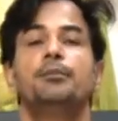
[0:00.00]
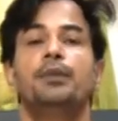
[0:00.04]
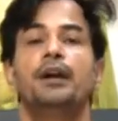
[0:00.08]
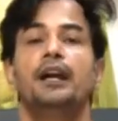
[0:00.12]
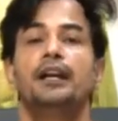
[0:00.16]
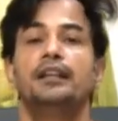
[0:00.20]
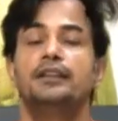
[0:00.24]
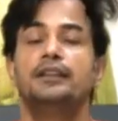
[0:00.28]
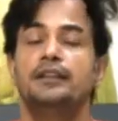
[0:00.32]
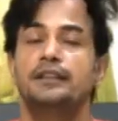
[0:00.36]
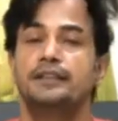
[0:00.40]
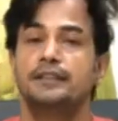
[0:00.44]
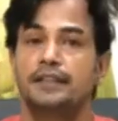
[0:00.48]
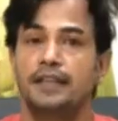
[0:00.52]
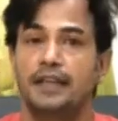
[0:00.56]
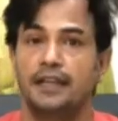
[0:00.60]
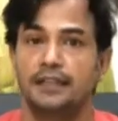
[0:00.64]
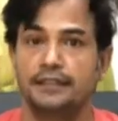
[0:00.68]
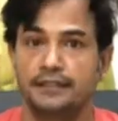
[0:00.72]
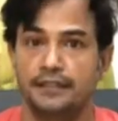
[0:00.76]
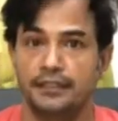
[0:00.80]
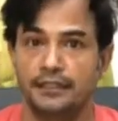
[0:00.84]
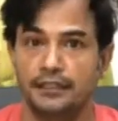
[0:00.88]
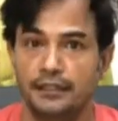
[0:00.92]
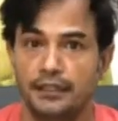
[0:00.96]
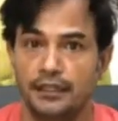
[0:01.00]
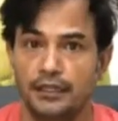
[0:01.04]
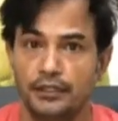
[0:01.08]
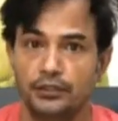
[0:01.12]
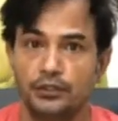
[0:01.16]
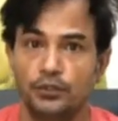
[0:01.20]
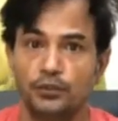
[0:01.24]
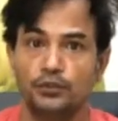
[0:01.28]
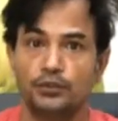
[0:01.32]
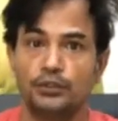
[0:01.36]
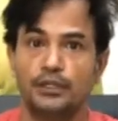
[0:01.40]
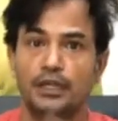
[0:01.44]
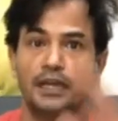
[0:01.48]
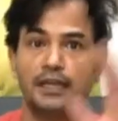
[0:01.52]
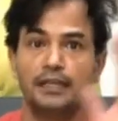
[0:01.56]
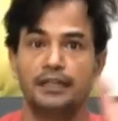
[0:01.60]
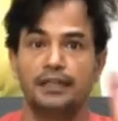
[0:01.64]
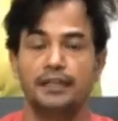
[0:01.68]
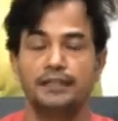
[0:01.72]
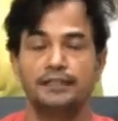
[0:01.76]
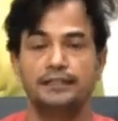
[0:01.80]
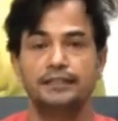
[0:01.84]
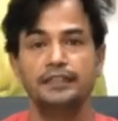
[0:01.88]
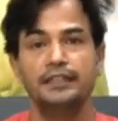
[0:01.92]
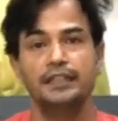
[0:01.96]
Padhastasana,
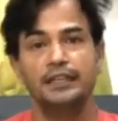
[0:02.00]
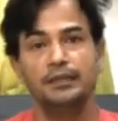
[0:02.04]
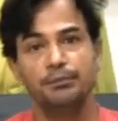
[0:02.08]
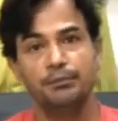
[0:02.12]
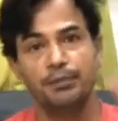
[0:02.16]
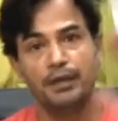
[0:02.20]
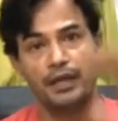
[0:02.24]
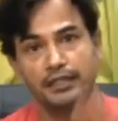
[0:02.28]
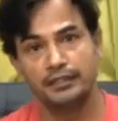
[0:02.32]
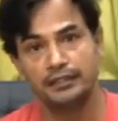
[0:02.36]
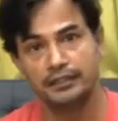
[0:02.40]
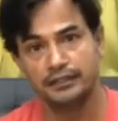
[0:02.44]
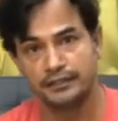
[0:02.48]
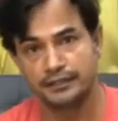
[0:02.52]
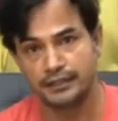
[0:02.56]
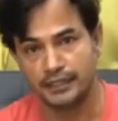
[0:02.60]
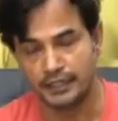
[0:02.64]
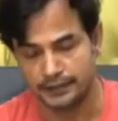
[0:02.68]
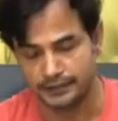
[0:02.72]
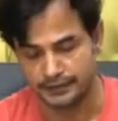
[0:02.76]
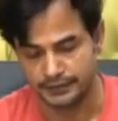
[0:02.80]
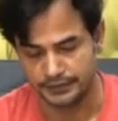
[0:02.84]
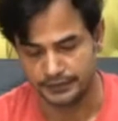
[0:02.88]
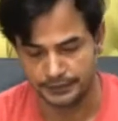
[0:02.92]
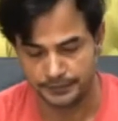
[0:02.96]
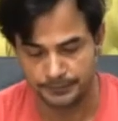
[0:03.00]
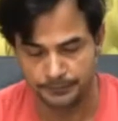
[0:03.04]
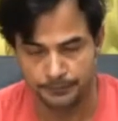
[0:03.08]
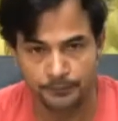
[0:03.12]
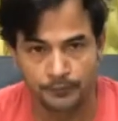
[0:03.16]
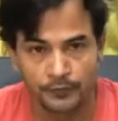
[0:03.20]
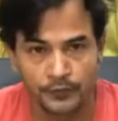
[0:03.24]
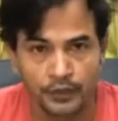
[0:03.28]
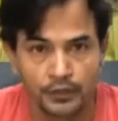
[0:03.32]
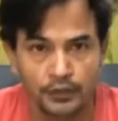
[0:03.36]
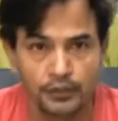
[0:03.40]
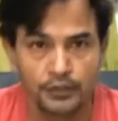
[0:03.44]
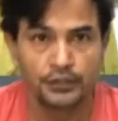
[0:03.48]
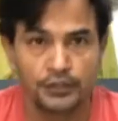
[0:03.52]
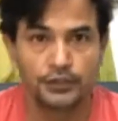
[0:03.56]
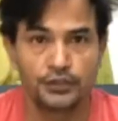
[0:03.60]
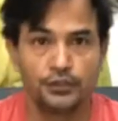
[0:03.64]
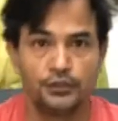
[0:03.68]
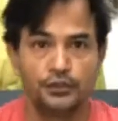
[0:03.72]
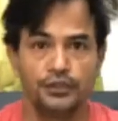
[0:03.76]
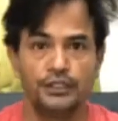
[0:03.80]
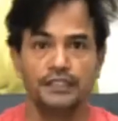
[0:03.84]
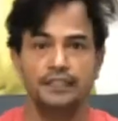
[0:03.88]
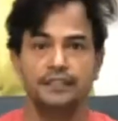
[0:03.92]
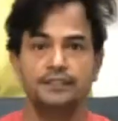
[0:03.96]
Hatottanasana, and Padhastasana. So
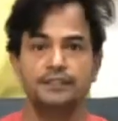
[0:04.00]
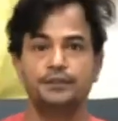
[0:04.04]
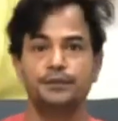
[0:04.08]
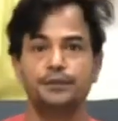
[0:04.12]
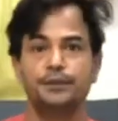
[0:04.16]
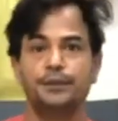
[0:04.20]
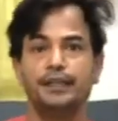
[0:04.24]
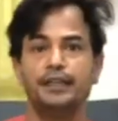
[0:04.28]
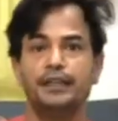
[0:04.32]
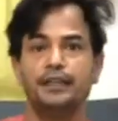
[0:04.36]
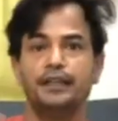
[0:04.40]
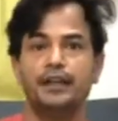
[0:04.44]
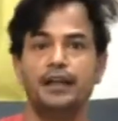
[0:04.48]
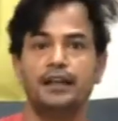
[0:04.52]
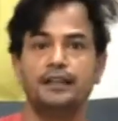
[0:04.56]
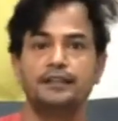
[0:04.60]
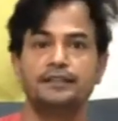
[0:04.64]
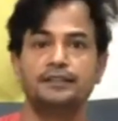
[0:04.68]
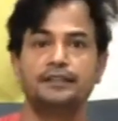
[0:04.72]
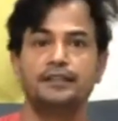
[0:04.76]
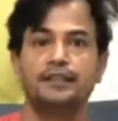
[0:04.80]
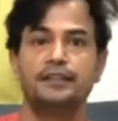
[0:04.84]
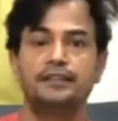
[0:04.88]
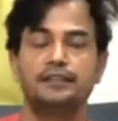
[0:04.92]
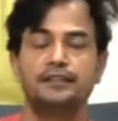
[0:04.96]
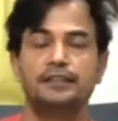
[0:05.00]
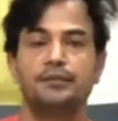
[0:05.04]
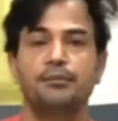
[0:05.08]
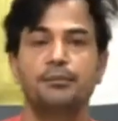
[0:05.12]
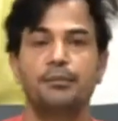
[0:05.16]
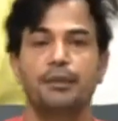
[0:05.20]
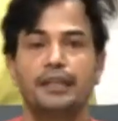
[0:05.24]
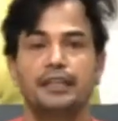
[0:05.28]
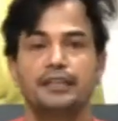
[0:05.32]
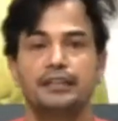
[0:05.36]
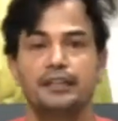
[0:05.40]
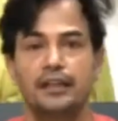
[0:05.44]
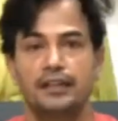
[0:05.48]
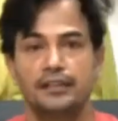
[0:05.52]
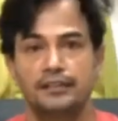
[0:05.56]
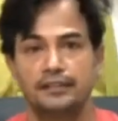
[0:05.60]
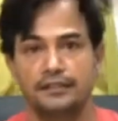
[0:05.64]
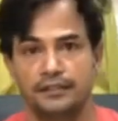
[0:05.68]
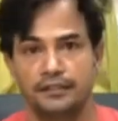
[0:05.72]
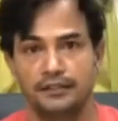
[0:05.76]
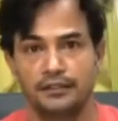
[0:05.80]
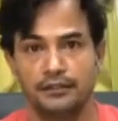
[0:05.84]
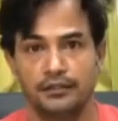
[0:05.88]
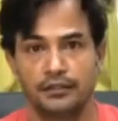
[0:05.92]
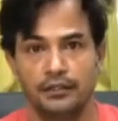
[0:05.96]
these three asanas, the main
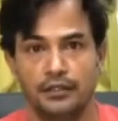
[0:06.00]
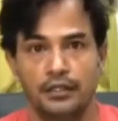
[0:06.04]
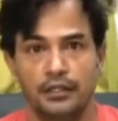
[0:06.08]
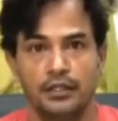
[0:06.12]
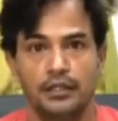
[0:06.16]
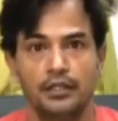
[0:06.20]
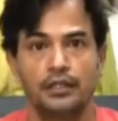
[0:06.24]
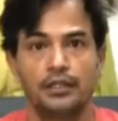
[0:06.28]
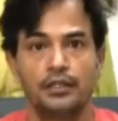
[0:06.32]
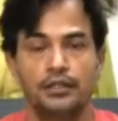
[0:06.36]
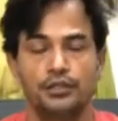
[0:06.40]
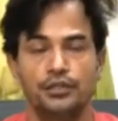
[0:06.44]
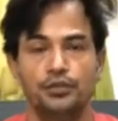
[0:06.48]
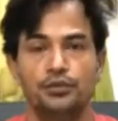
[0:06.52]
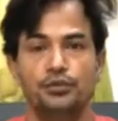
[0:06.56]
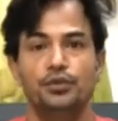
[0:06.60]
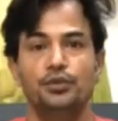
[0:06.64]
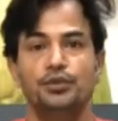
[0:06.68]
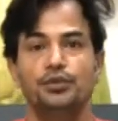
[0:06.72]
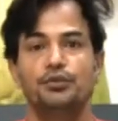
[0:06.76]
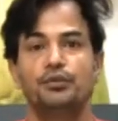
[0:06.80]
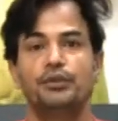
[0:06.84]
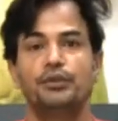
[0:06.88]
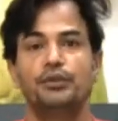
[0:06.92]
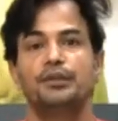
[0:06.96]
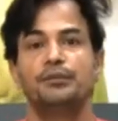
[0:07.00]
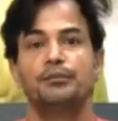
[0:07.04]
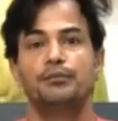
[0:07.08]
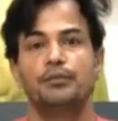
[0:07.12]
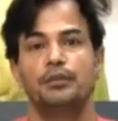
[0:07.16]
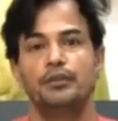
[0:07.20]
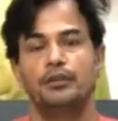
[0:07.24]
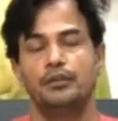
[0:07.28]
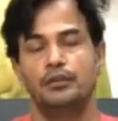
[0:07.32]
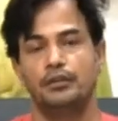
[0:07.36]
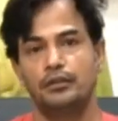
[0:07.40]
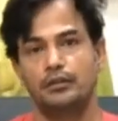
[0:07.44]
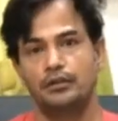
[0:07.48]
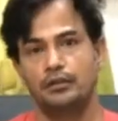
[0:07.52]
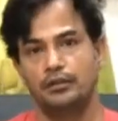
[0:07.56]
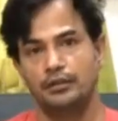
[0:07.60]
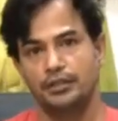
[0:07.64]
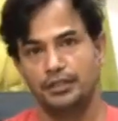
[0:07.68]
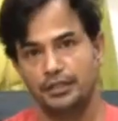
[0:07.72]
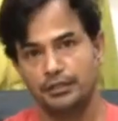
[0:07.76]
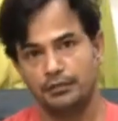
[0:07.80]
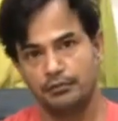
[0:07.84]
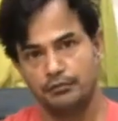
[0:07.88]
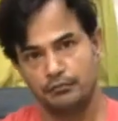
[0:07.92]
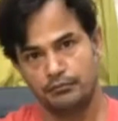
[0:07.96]
asana, you can
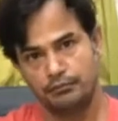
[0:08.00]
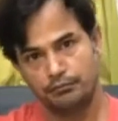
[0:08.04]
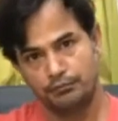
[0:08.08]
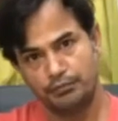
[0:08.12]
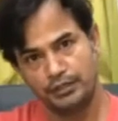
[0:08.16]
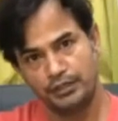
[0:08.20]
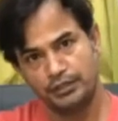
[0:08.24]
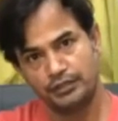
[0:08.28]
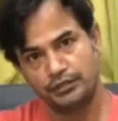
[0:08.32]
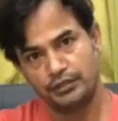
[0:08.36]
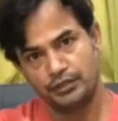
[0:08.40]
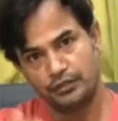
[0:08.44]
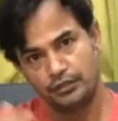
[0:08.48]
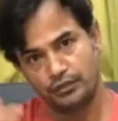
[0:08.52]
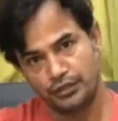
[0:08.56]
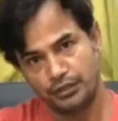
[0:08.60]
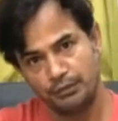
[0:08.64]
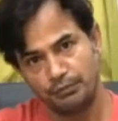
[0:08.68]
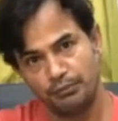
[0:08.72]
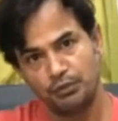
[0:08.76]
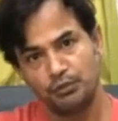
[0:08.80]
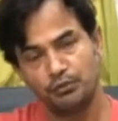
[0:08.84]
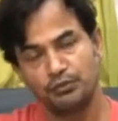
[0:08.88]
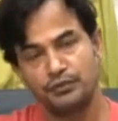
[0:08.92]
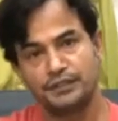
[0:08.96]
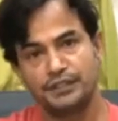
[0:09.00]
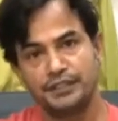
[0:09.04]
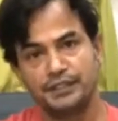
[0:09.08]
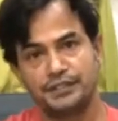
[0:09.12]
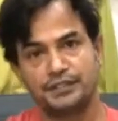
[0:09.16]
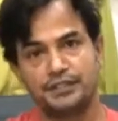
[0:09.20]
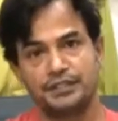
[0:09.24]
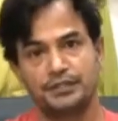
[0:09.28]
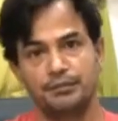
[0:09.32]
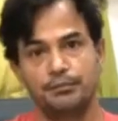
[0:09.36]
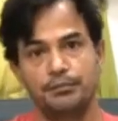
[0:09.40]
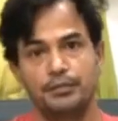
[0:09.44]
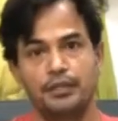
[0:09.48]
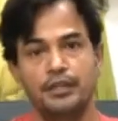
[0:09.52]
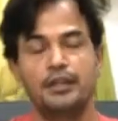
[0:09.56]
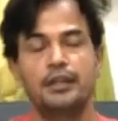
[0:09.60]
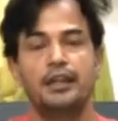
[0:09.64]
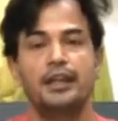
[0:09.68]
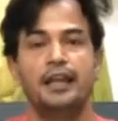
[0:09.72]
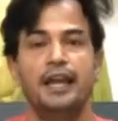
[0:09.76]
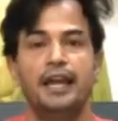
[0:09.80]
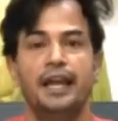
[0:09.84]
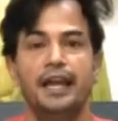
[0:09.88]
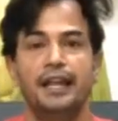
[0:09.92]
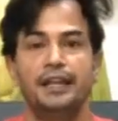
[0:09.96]
build your immune system
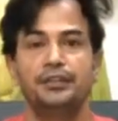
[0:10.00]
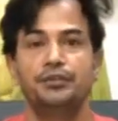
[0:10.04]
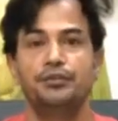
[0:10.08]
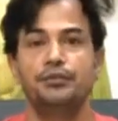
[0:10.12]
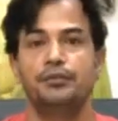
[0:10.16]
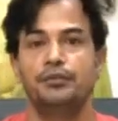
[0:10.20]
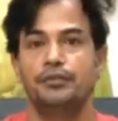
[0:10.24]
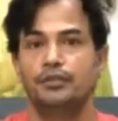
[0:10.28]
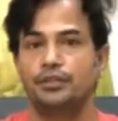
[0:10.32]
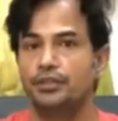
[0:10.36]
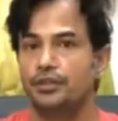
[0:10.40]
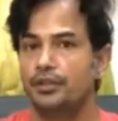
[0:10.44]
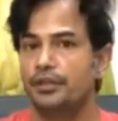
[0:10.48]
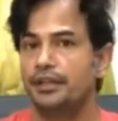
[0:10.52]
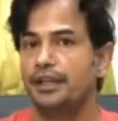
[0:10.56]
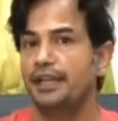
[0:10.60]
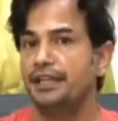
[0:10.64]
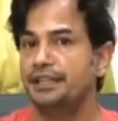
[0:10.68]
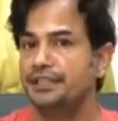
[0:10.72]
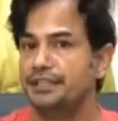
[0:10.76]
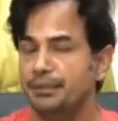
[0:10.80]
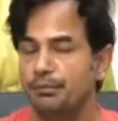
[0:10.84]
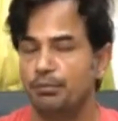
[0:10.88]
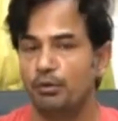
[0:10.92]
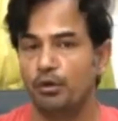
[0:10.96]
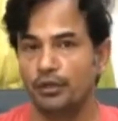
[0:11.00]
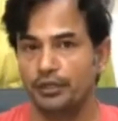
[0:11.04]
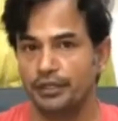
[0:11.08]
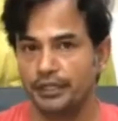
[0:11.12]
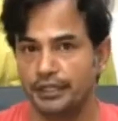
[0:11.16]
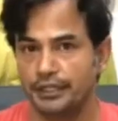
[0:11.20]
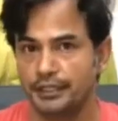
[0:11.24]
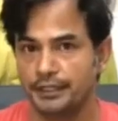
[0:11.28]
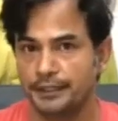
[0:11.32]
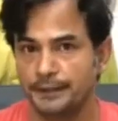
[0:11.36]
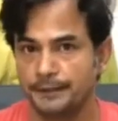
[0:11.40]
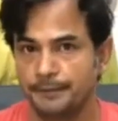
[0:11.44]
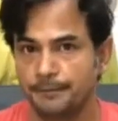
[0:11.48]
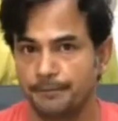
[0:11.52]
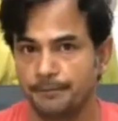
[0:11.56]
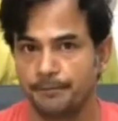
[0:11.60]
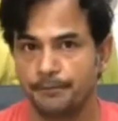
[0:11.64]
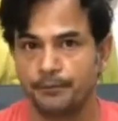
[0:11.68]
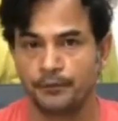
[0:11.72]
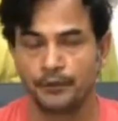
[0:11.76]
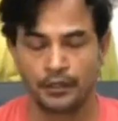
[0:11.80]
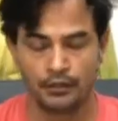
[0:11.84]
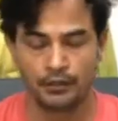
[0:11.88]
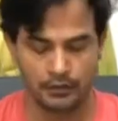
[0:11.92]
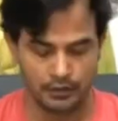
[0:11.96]
and your antibody.
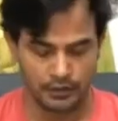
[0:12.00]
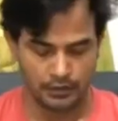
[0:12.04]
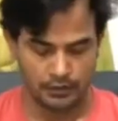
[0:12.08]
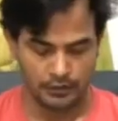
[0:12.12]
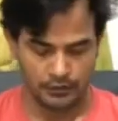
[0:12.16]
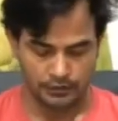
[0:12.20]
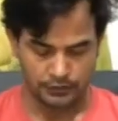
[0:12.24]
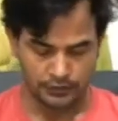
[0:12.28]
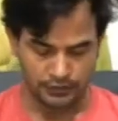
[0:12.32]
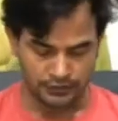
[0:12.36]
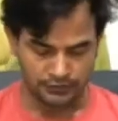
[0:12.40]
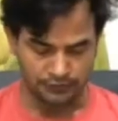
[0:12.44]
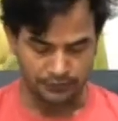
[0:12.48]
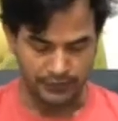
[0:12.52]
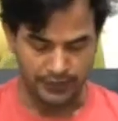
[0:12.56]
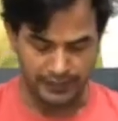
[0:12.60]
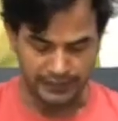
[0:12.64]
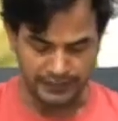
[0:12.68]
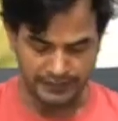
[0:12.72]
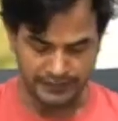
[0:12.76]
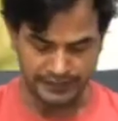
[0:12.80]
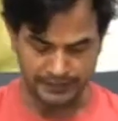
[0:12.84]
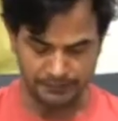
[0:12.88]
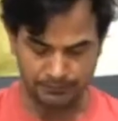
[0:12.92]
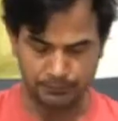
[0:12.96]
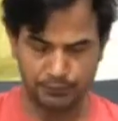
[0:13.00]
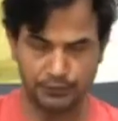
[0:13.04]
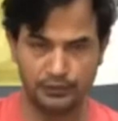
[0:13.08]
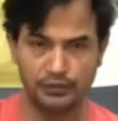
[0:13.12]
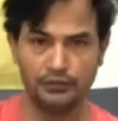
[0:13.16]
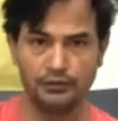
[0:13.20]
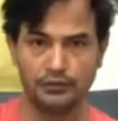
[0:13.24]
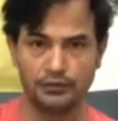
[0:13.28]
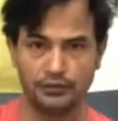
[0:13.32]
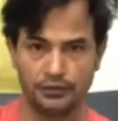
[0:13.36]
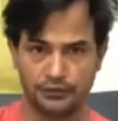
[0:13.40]
So it's very simple.